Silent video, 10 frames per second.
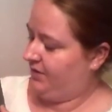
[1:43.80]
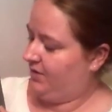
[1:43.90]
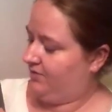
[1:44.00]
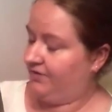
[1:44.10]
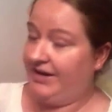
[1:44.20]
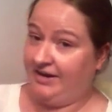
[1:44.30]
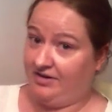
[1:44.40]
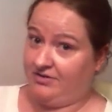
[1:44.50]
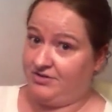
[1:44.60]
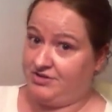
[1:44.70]
over
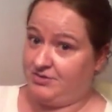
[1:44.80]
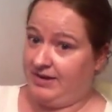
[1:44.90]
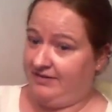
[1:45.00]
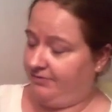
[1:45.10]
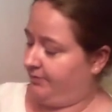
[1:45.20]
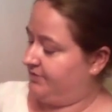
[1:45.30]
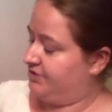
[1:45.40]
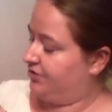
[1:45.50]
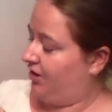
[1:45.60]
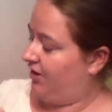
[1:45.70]
here just so I have room to
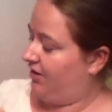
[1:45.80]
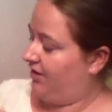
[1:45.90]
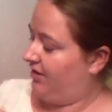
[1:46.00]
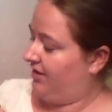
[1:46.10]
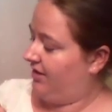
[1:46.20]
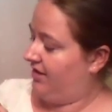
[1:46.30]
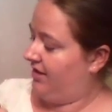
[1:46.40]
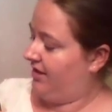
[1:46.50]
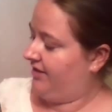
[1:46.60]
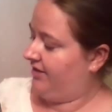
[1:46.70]
draw
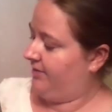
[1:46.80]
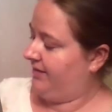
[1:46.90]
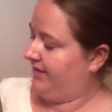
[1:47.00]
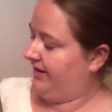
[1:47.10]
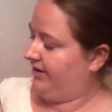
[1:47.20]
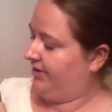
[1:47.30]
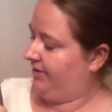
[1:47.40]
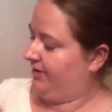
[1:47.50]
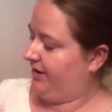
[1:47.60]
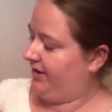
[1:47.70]
a little bit later.
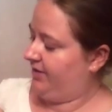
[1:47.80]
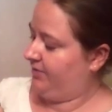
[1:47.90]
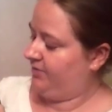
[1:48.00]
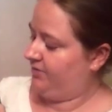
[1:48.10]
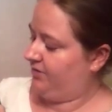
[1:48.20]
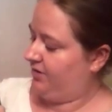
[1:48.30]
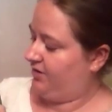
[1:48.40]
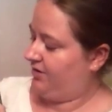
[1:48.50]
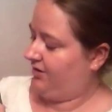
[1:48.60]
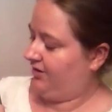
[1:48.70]
And we'll
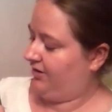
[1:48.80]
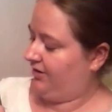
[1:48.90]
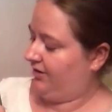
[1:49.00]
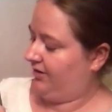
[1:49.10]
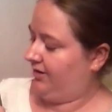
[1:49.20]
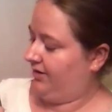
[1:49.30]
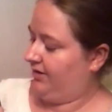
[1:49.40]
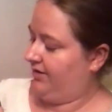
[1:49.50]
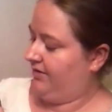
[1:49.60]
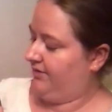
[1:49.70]
call her
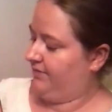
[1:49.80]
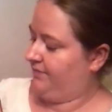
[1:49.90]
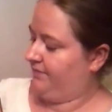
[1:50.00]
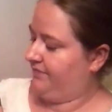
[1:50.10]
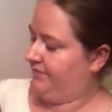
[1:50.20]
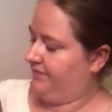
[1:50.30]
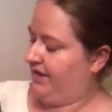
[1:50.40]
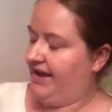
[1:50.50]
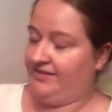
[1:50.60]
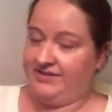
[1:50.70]

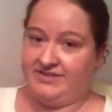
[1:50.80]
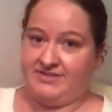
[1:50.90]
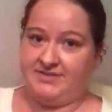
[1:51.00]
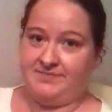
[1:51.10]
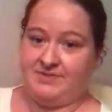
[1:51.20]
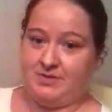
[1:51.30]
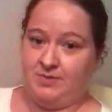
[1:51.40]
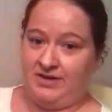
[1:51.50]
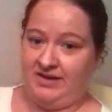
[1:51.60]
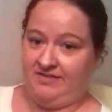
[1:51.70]
Alice, so
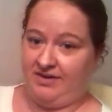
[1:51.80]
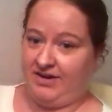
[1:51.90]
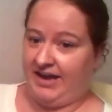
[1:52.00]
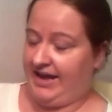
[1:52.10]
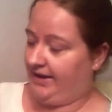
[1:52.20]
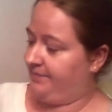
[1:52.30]
we'll give her an